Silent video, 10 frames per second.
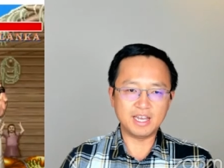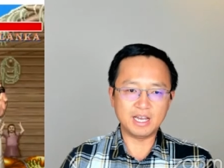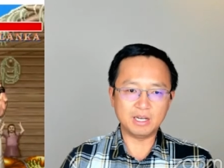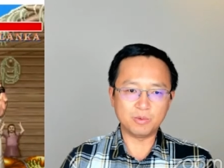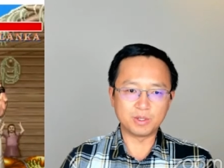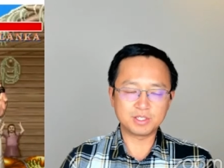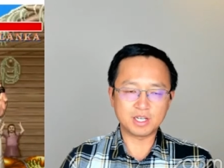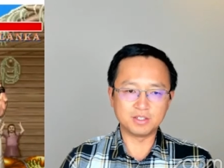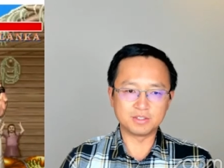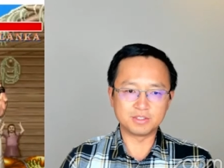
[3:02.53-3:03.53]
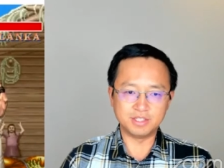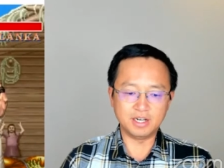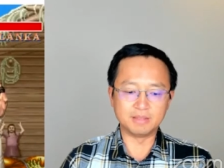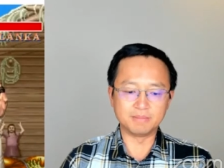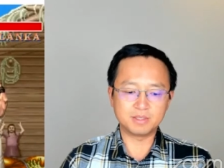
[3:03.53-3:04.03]
AI was kind of
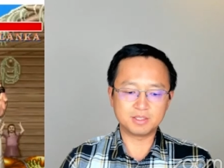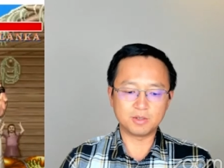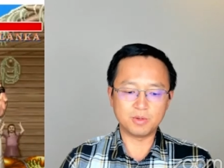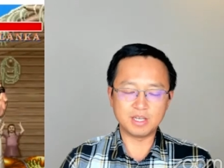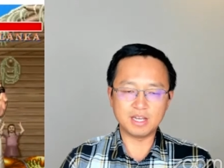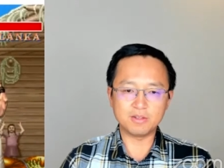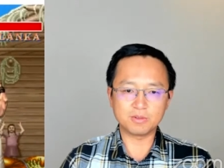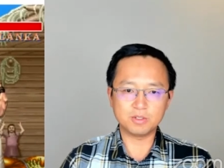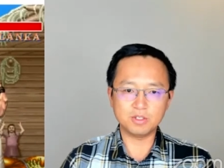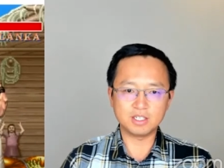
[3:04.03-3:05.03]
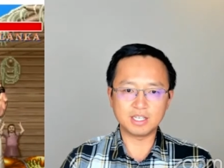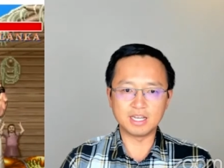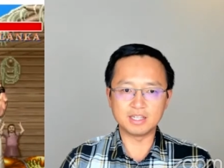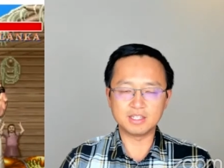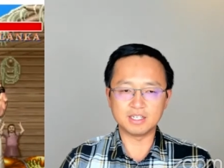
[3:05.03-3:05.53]
dumb. So when I couldn't
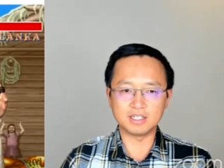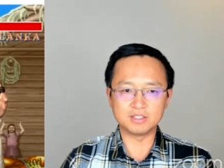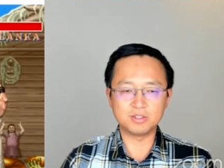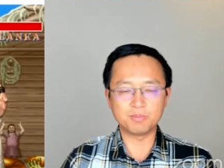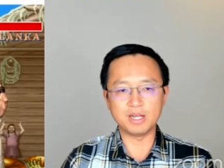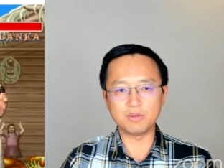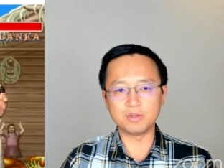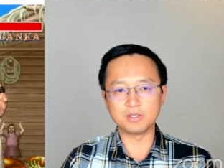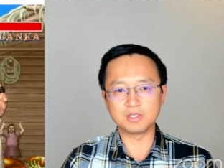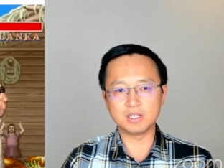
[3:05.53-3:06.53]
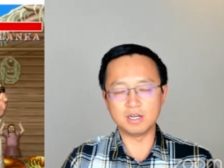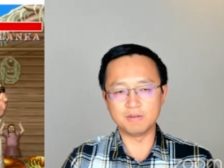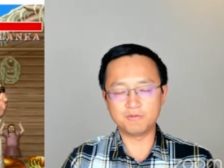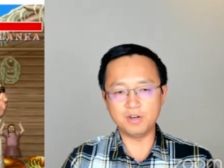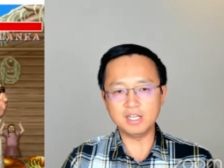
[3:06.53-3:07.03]
get uh, to play with a
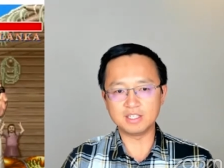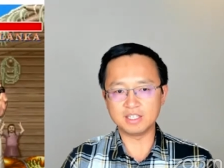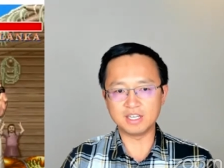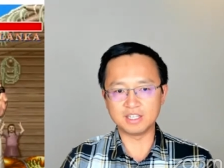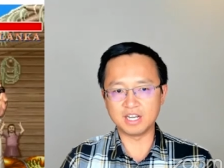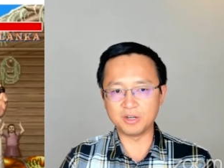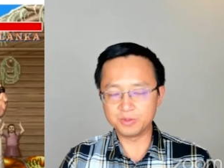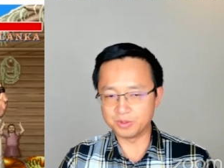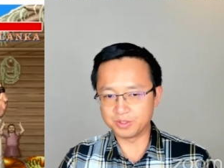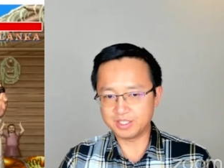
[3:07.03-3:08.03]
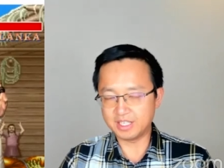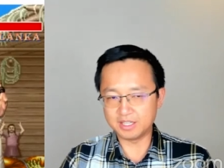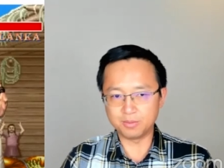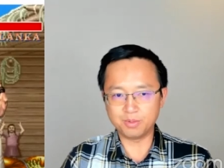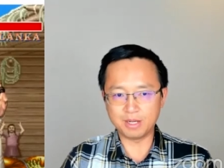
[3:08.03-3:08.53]
friend, then I have to get
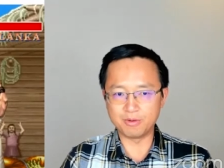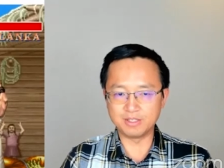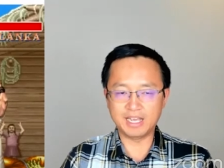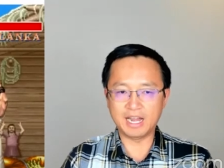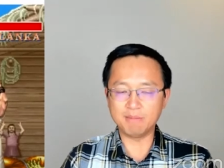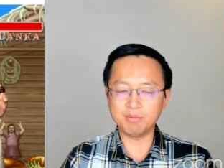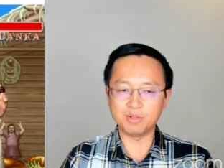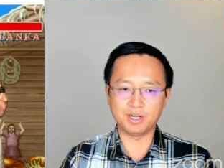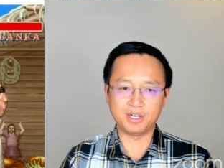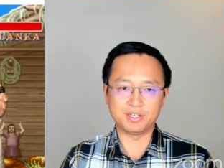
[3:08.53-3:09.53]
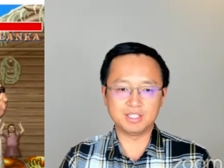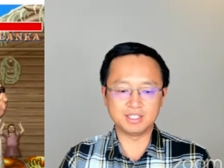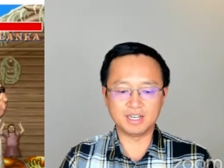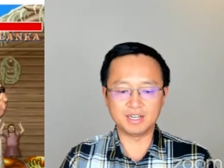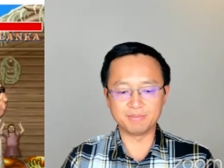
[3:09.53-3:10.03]
to play with AI player.
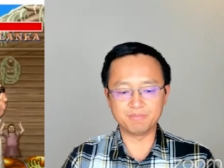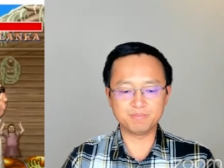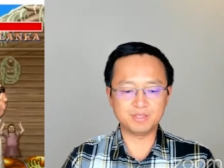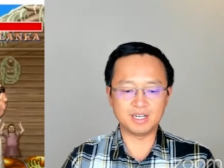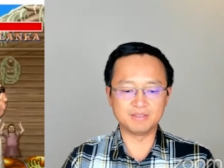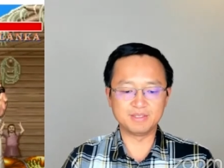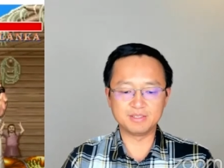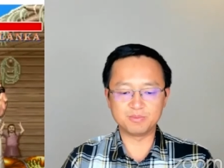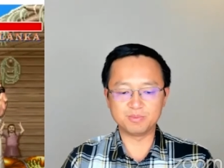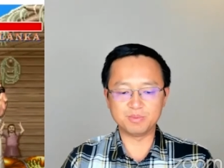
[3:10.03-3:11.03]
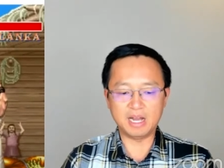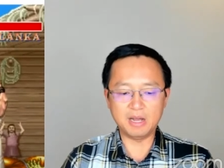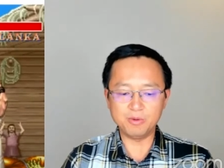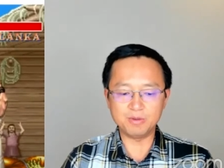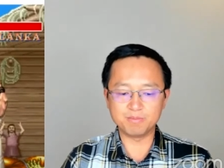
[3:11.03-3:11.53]
And I um, I
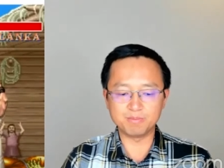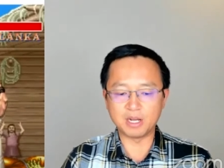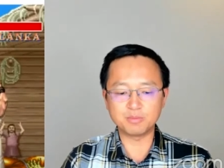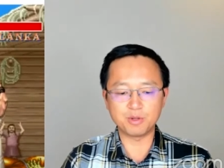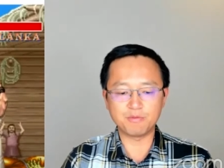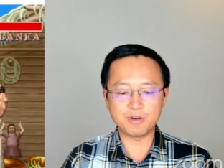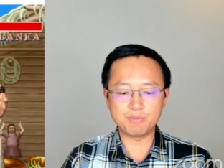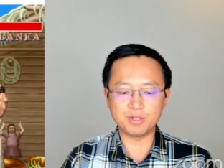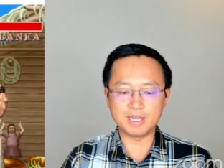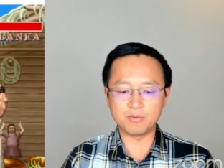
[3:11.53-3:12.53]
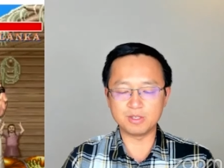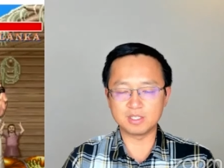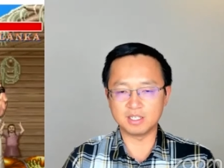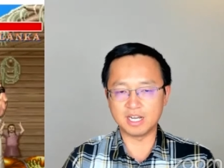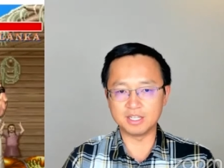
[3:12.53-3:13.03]
would much prefer playing with
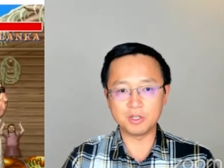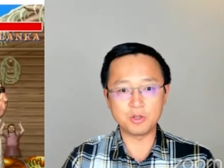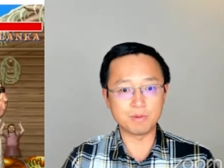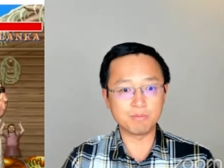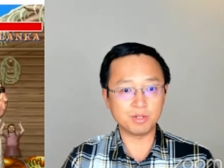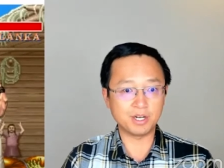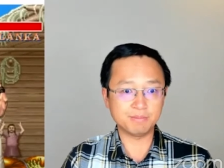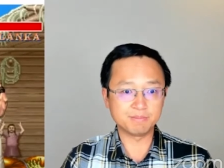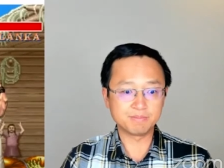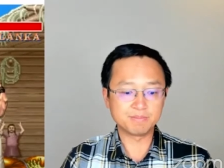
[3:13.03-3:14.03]
another human player.